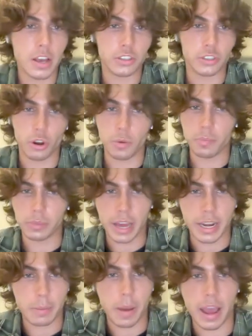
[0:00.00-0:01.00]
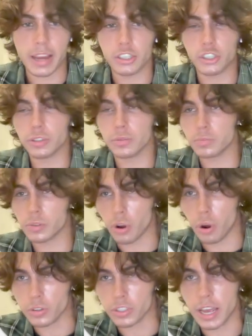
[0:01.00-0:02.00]
So landing page,
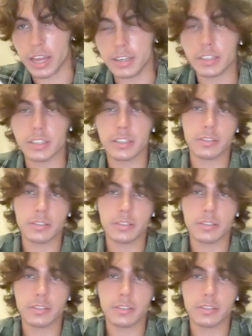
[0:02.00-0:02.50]
content,